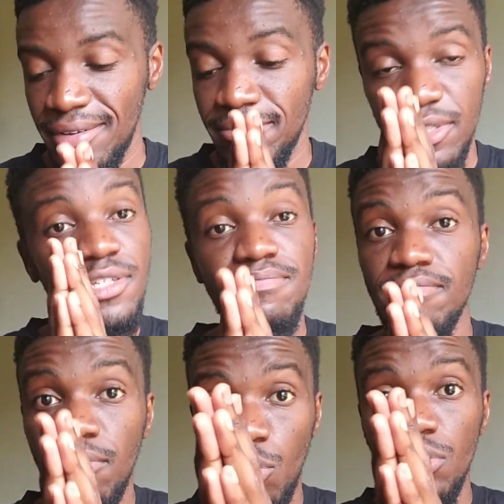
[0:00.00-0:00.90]
just
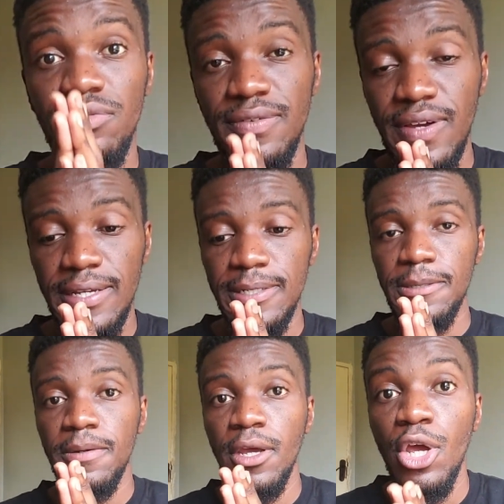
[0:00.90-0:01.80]
word of
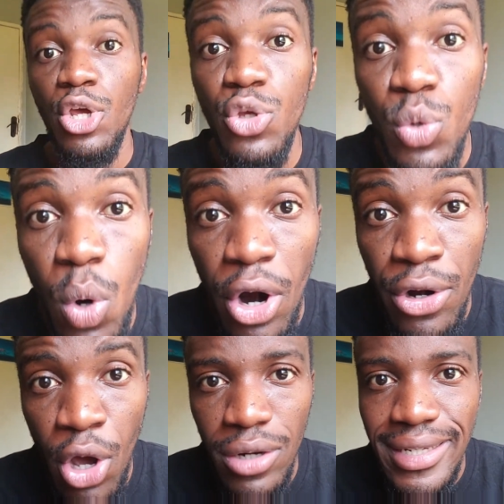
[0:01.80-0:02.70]
advice. You are
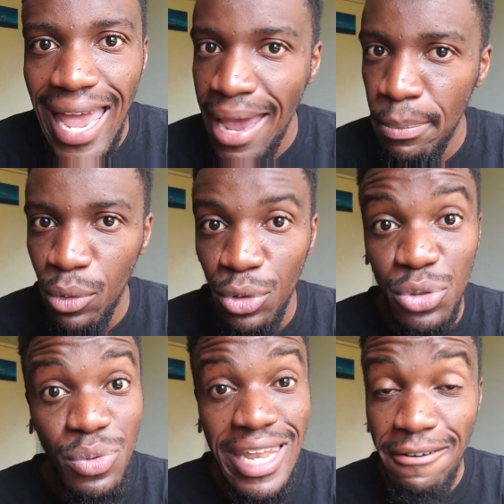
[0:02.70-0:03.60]
not Apple. You
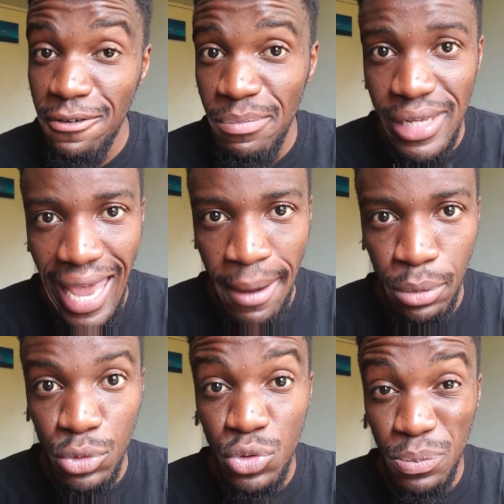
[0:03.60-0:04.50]
will never be
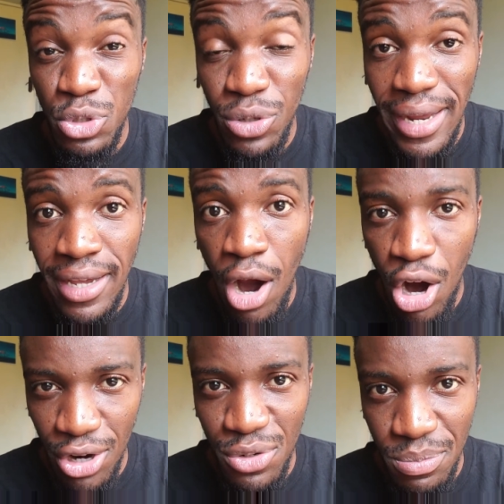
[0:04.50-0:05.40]
Apple. Stop trying
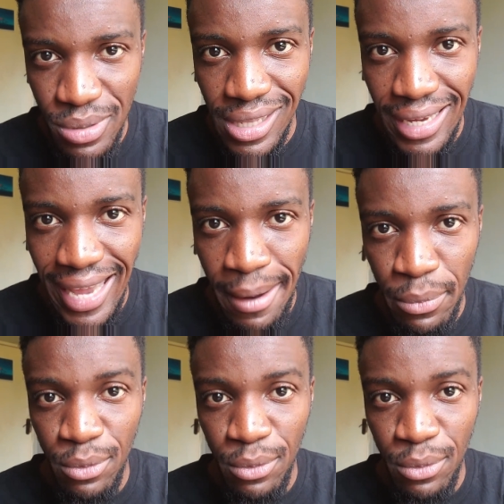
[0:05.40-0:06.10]
hard to be like Apple.